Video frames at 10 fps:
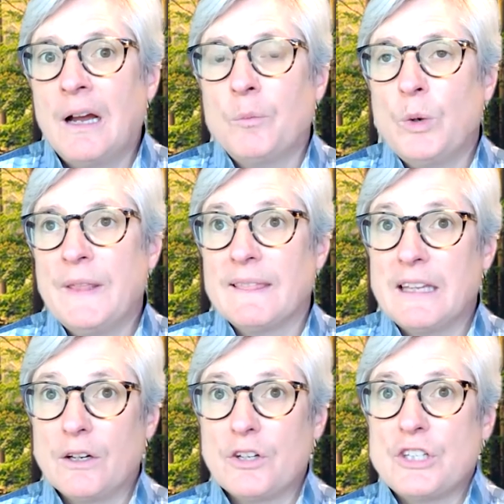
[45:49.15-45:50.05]
with
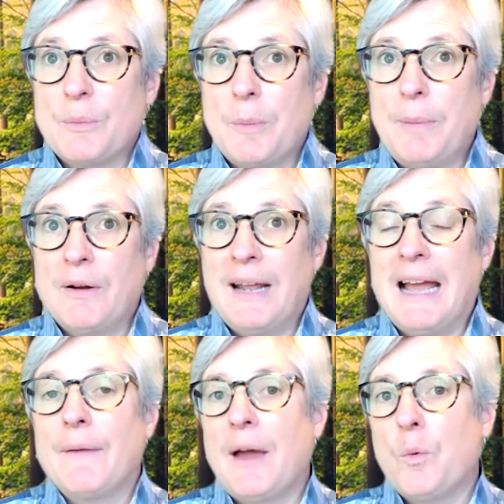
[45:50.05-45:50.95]
leadership about
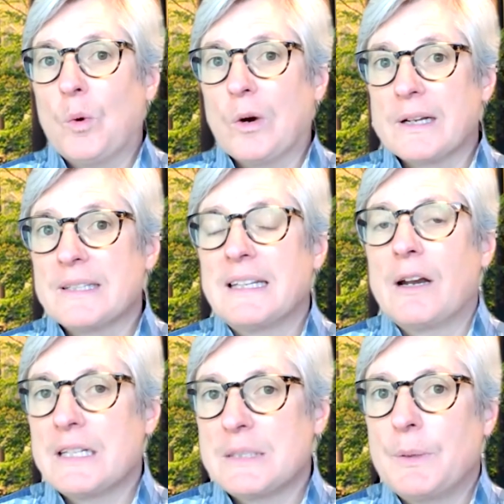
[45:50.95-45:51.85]
how that works in
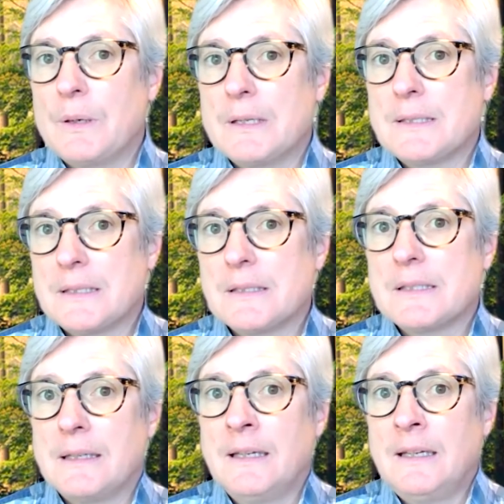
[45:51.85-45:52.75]
our experiences,
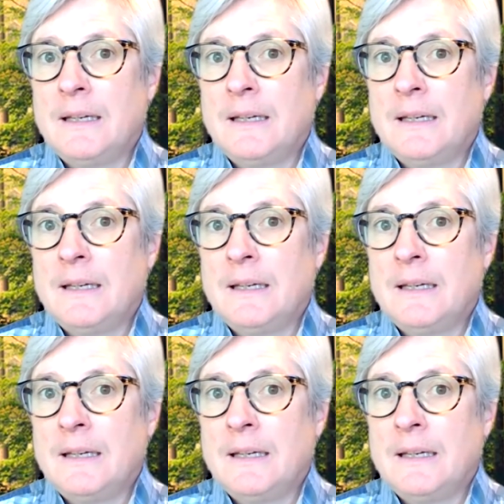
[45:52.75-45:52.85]
and